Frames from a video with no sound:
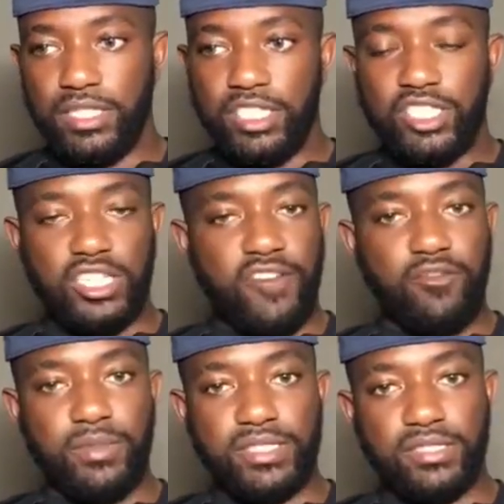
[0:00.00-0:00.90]
She never
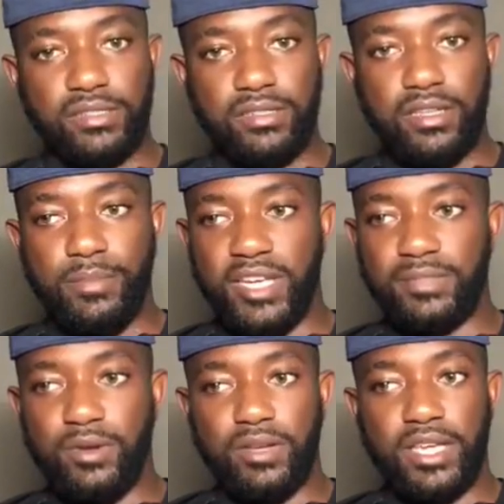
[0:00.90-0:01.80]
missed a
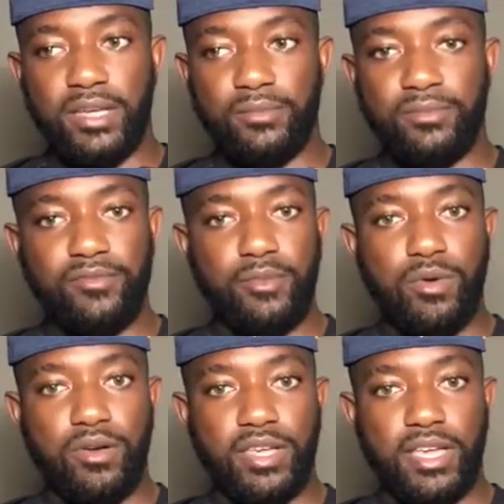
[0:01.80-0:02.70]
baseball game,
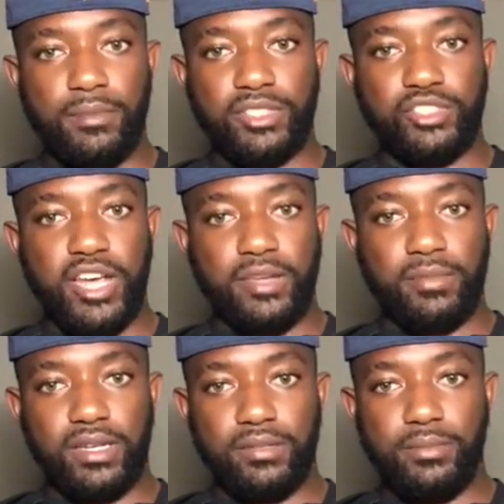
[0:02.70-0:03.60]
football game, a track
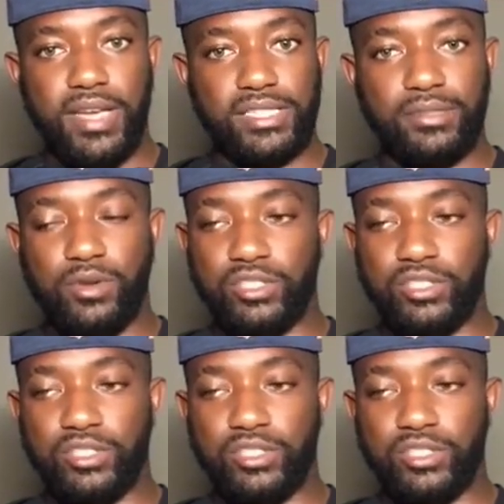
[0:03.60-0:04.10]
meet, basketball.